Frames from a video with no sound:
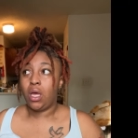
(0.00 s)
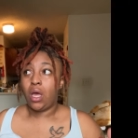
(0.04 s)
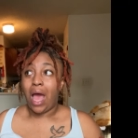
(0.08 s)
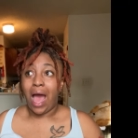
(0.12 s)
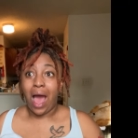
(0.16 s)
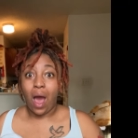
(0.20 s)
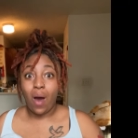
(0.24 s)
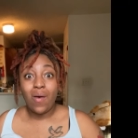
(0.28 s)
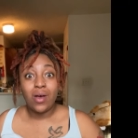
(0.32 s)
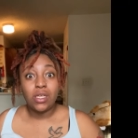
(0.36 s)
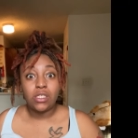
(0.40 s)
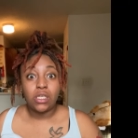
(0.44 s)

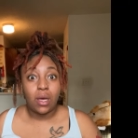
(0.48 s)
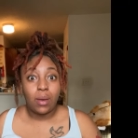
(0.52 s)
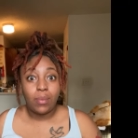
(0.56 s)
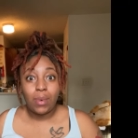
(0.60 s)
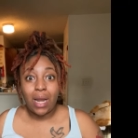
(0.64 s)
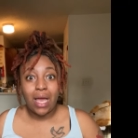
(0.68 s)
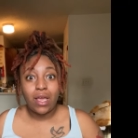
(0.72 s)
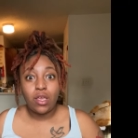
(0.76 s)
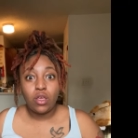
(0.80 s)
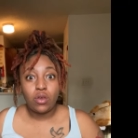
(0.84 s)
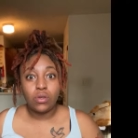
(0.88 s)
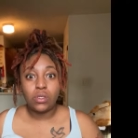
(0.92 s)
I wasn't, I'm
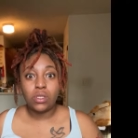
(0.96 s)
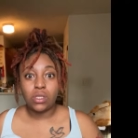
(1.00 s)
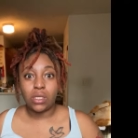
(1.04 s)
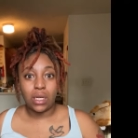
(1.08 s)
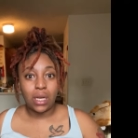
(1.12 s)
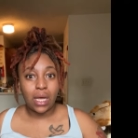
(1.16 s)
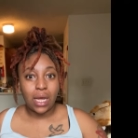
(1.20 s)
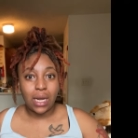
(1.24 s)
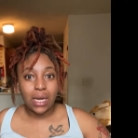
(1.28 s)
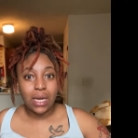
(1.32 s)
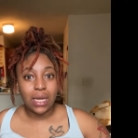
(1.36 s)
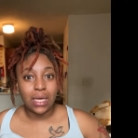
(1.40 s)
not used to
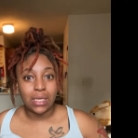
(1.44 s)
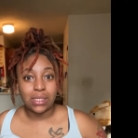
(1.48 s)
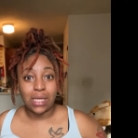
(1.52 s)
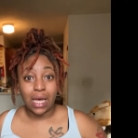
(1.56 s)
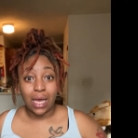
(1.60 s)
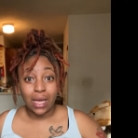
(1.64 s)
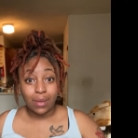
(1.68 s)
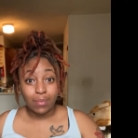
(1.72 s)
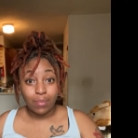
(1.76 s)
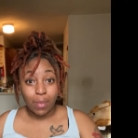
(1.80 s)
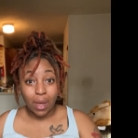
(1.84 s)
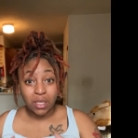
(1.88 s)
none of this.
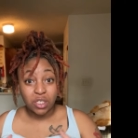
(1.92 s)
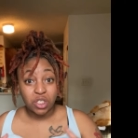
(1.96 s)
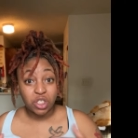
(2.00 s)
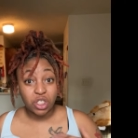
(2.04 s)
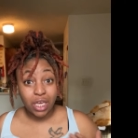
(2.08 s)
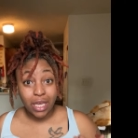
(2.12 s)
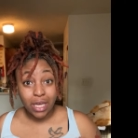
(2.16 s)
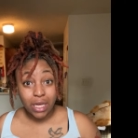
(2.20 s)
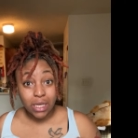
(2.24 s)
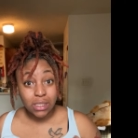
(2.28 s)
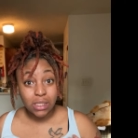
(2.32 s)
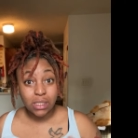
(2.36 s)
Like my
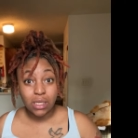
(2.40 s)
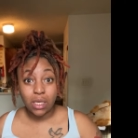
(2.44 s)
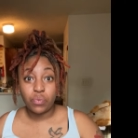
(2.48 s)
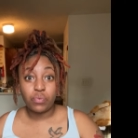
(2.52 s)
chest,